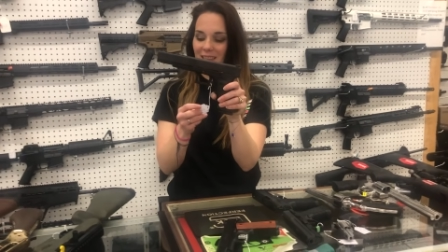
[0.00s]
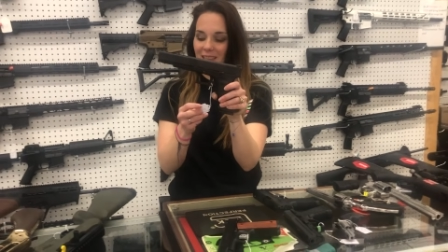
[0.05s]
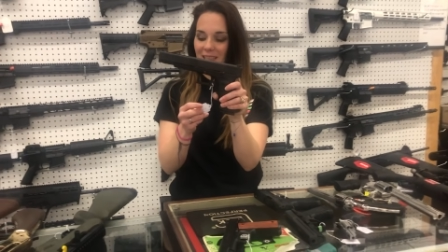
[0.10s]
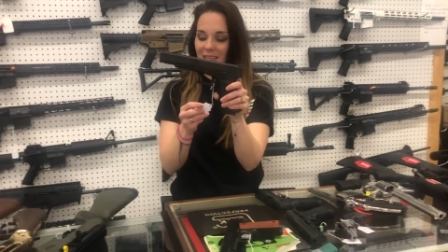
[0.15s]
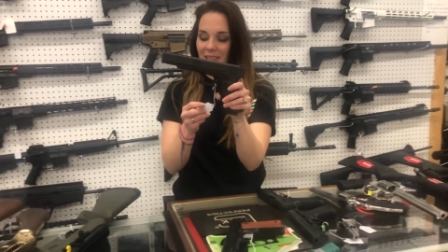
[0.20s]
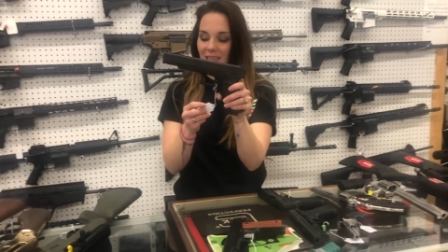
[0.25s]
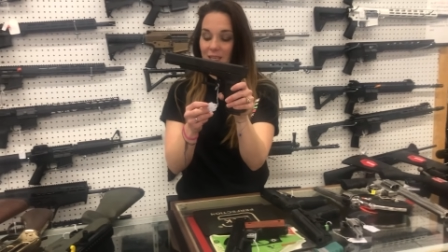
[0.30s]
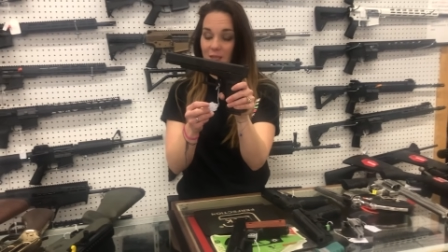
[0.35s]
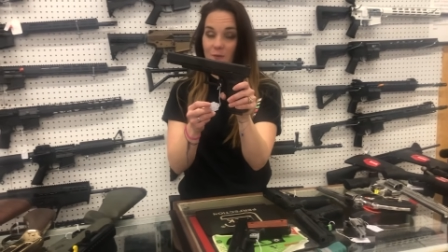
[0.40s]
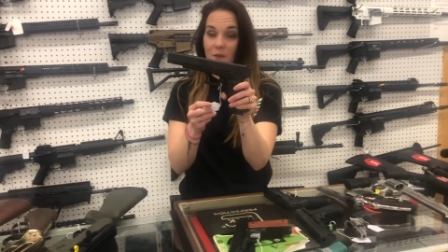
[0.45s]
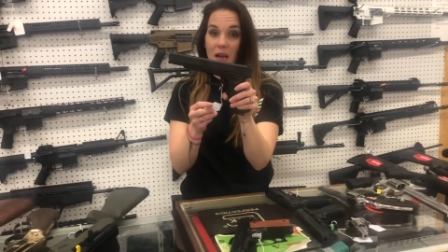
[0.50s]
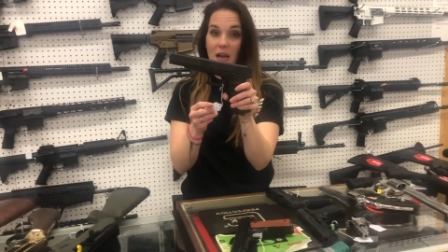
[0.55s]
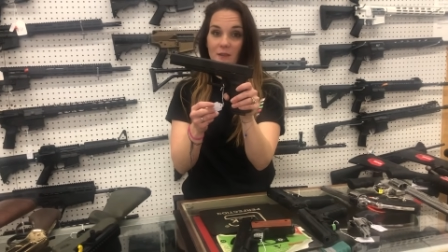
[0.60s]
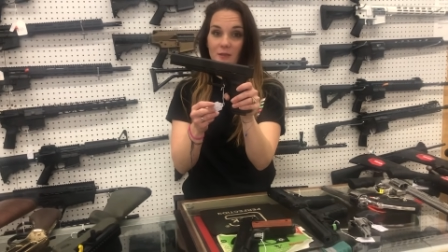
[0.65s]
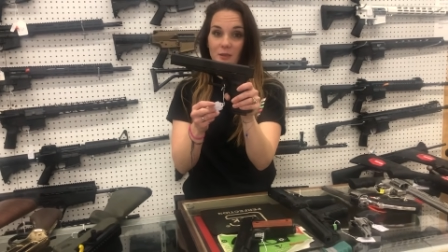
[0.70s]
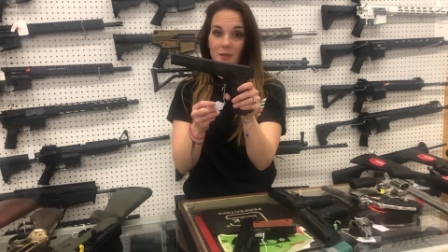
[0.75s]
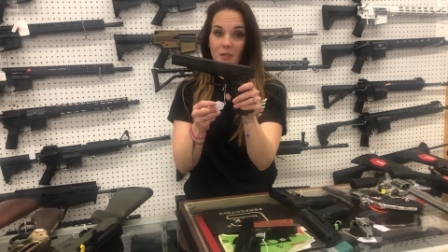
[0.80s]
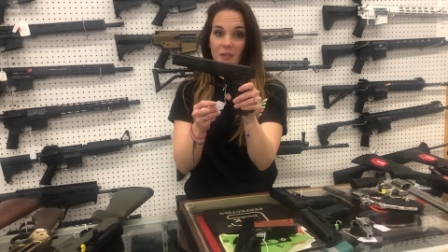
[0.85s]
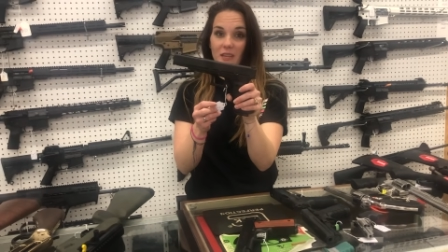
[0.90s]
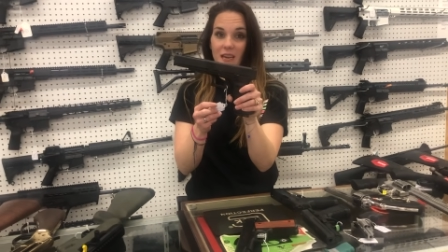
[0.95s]
And his
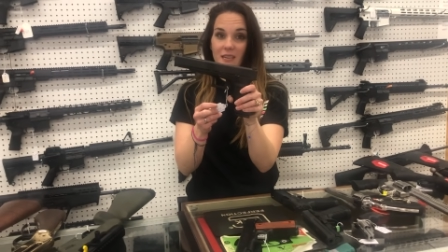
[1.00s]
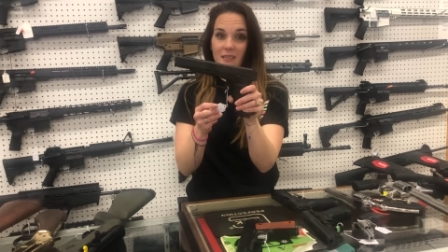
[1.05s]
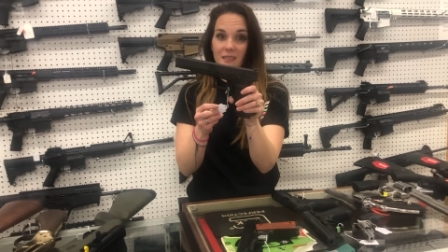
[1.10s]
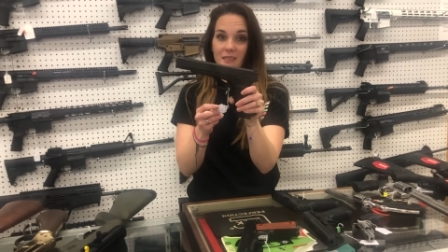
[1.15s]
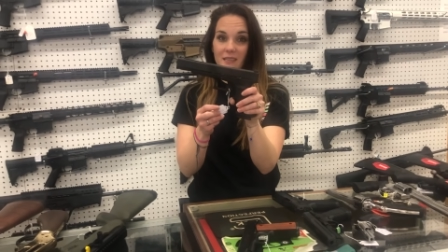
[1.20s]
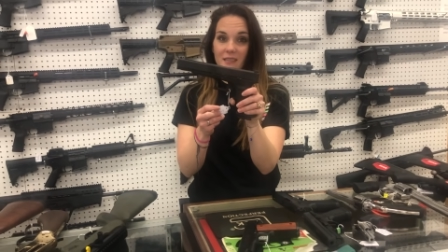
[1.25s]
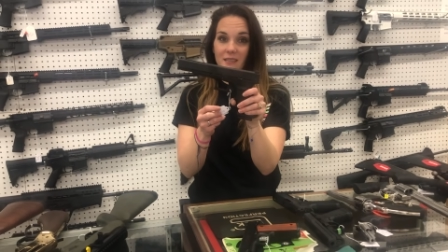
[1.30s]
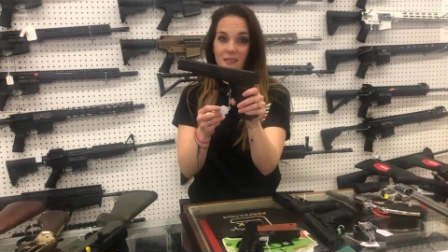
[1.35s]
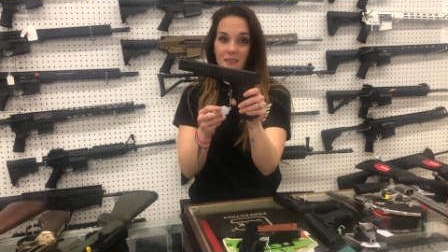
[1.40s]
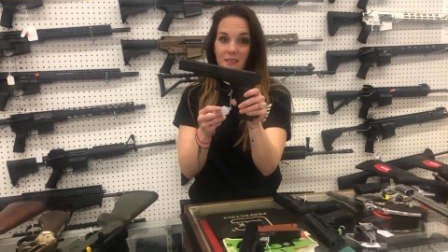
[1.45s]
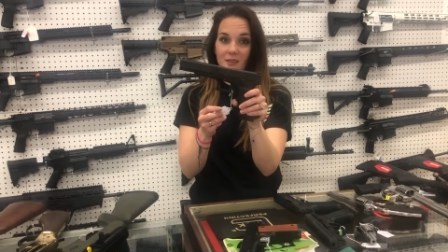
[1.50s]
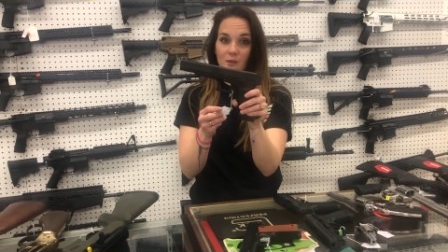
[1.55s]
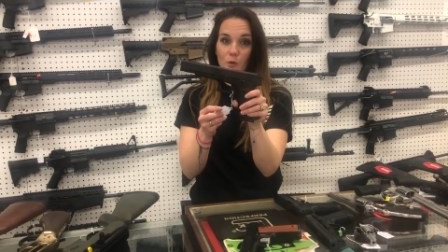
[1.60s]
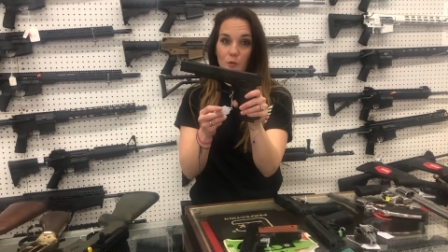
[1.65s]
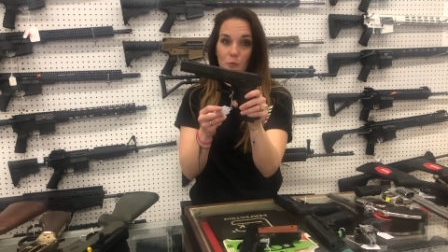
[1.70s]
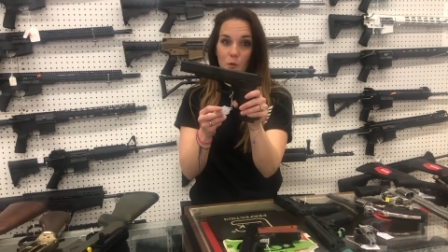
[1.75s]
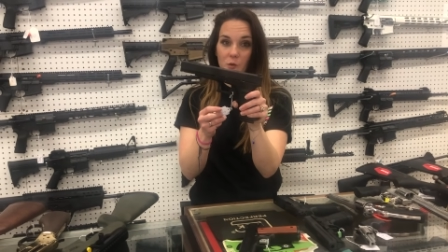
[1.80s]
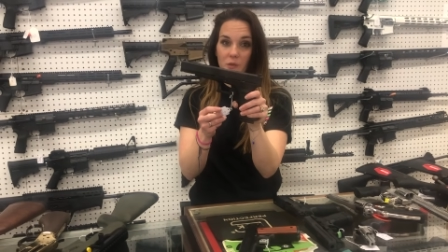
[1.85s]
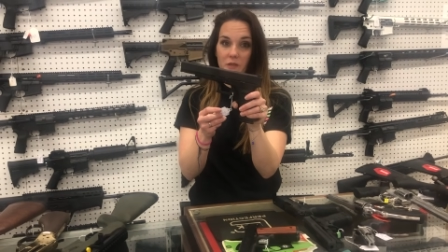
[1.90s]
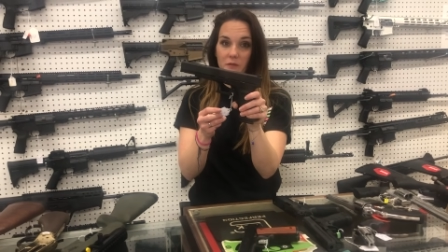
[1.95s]
fives look like
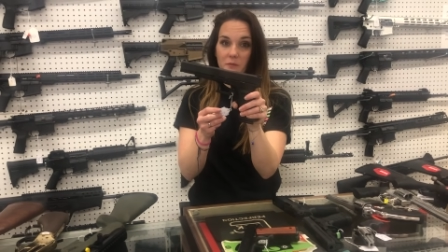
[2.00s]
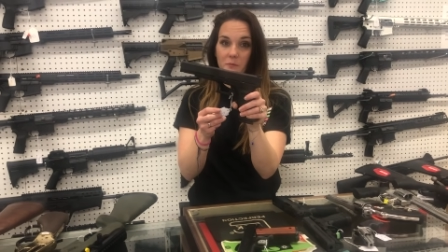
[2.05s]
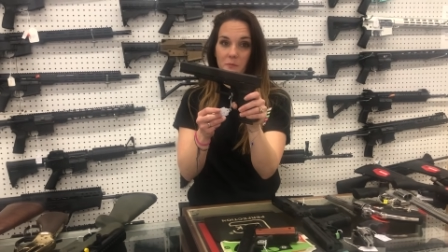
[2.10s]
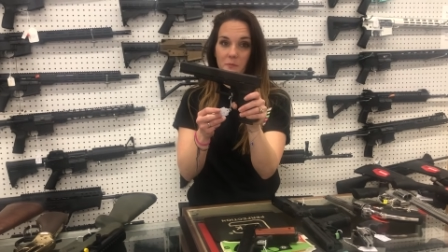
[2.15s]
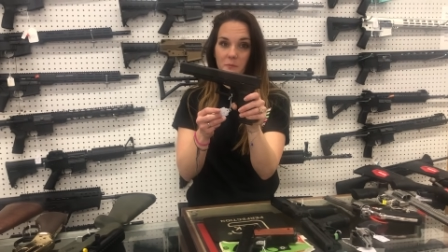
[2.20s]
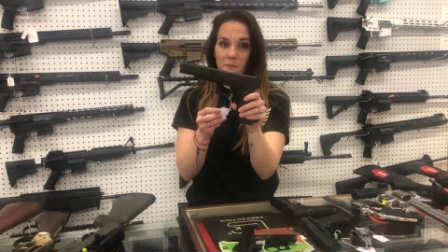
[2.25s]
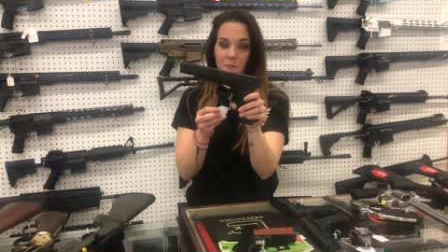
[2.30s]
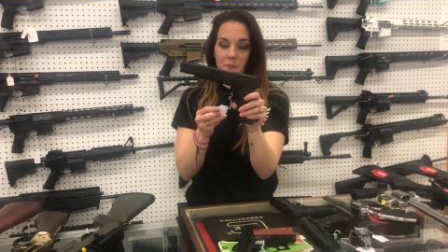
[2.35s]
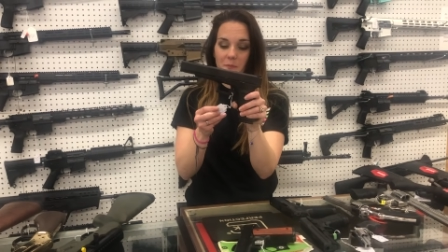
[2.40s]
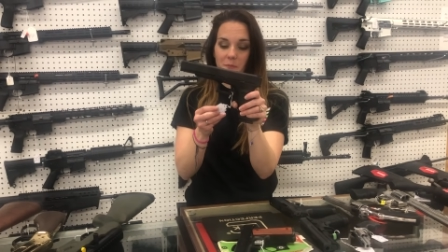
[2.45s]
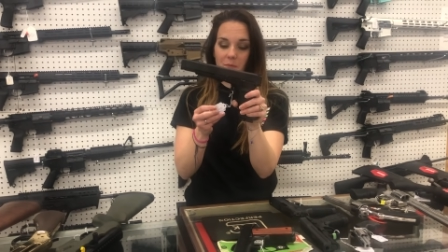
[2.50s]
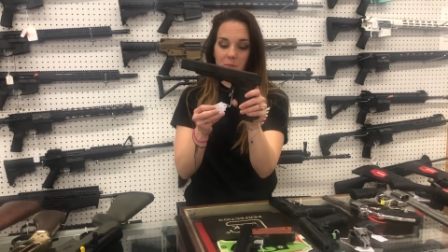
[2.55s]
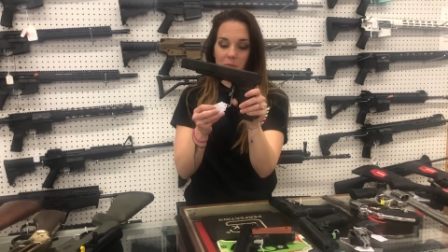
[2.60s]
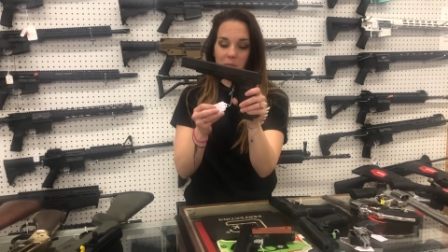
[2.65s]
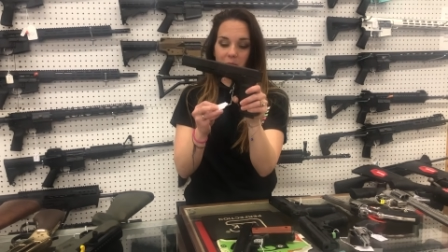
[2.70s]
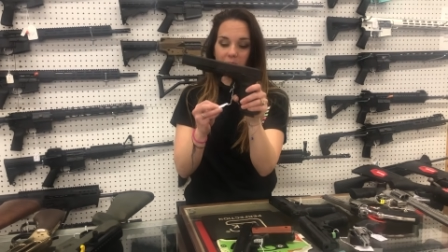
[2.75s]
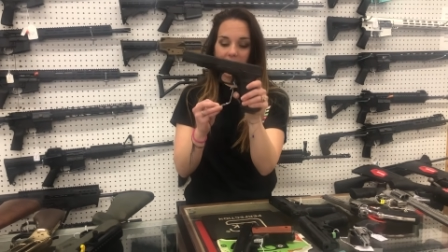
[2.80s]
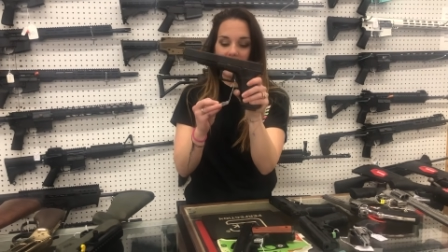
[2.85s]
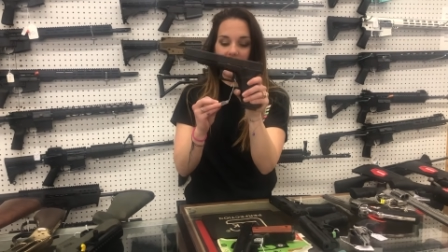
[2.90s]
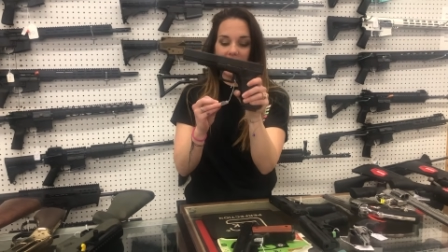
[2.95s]
scribbles. Yeah, well, you know.